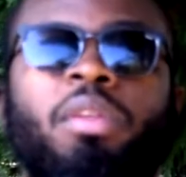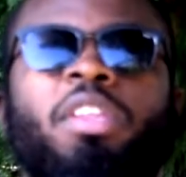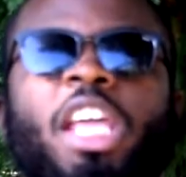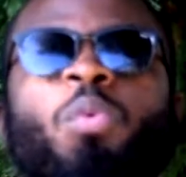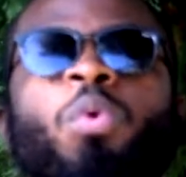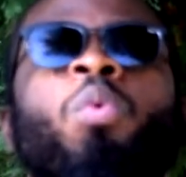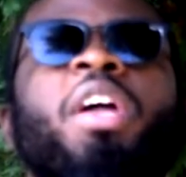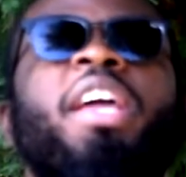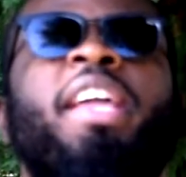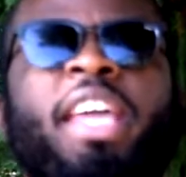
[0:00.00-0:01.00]
they would
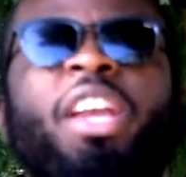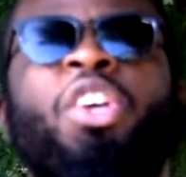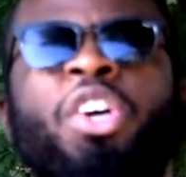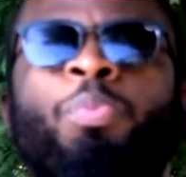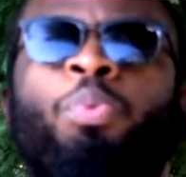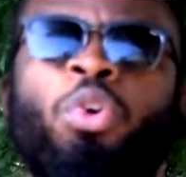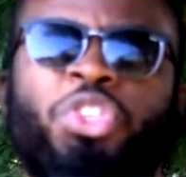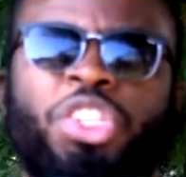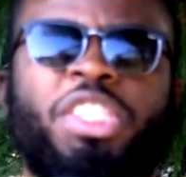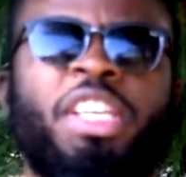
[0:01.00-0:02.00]
want to get good
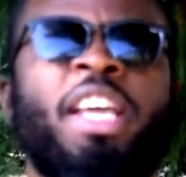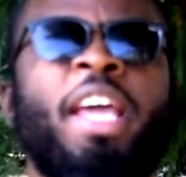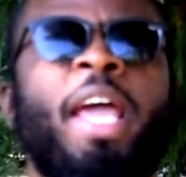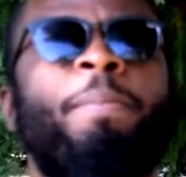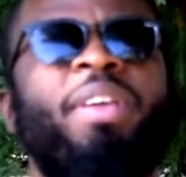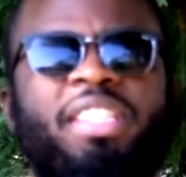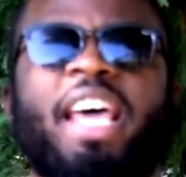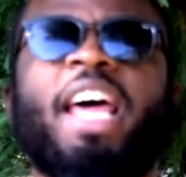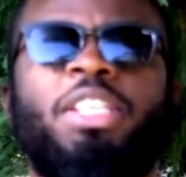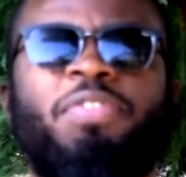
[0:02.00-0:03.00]
portions and be
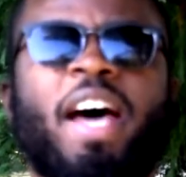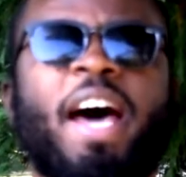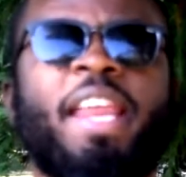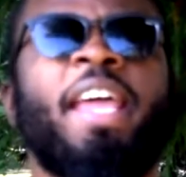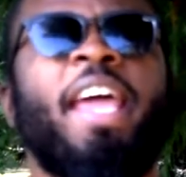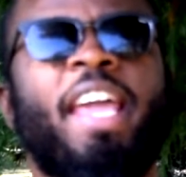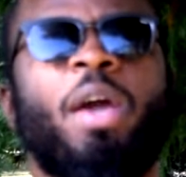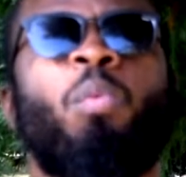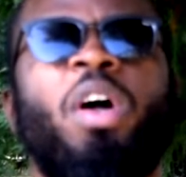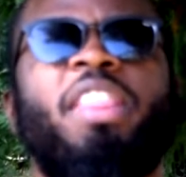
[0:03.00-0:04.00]
satisfied and
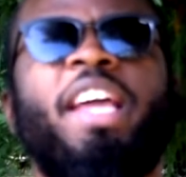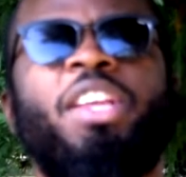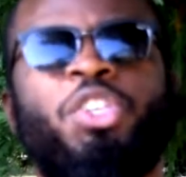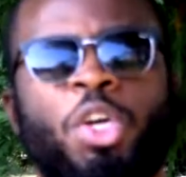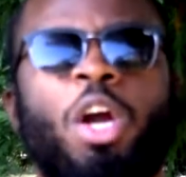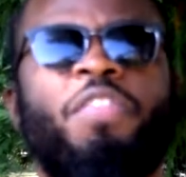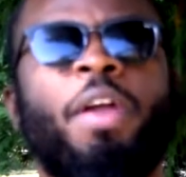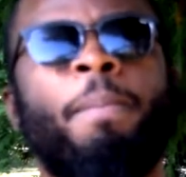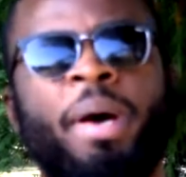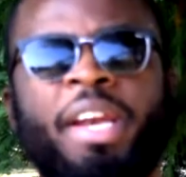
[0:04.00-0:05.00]
get what they deserve
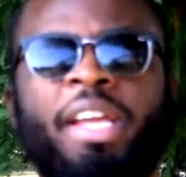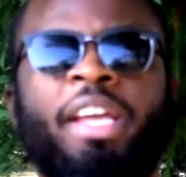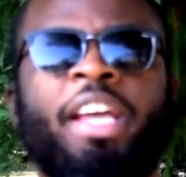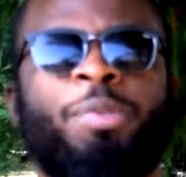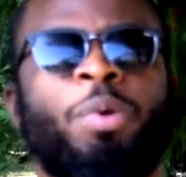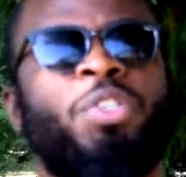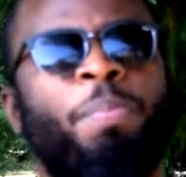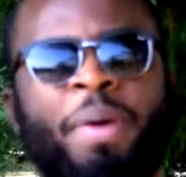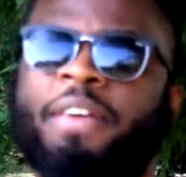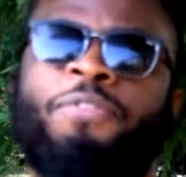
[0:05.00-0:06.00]
their money is supposed to
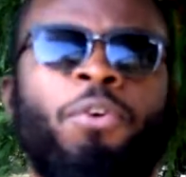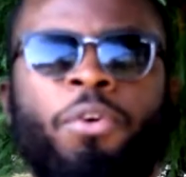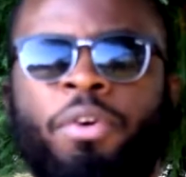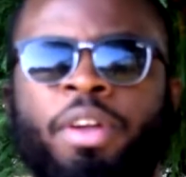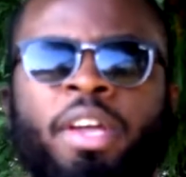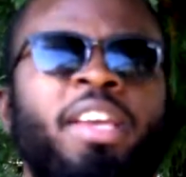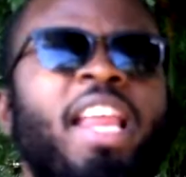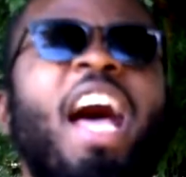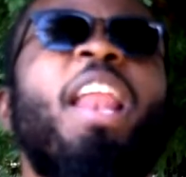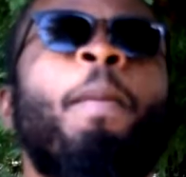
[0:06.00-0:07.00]
pay for,
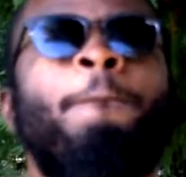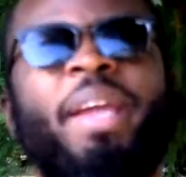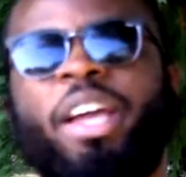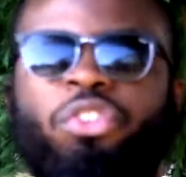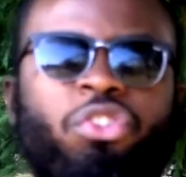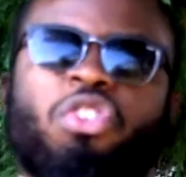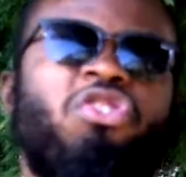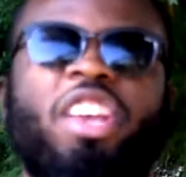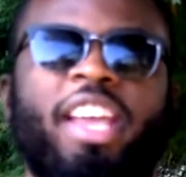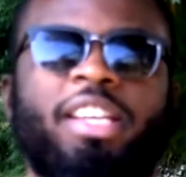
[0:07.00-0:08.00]
not being
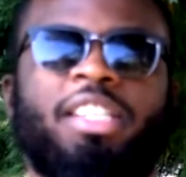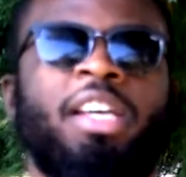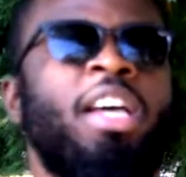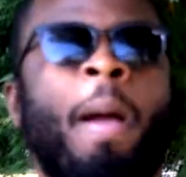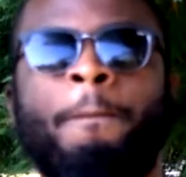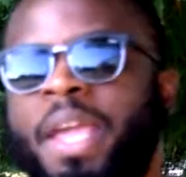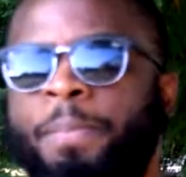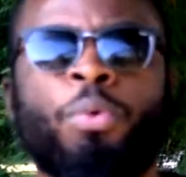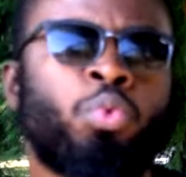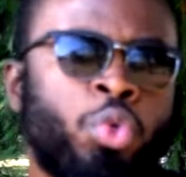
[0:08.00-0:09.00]
shortchanged.
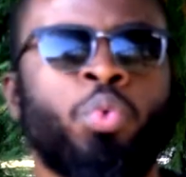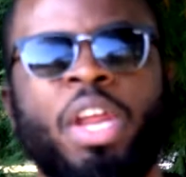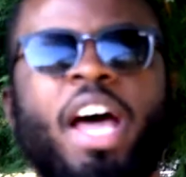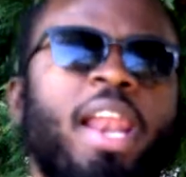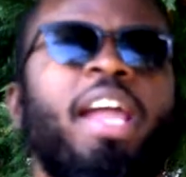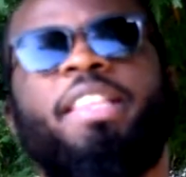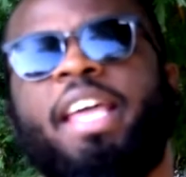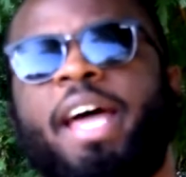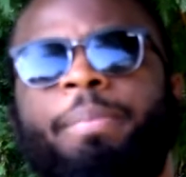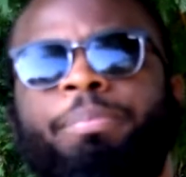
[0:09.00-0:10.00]
People do not like that.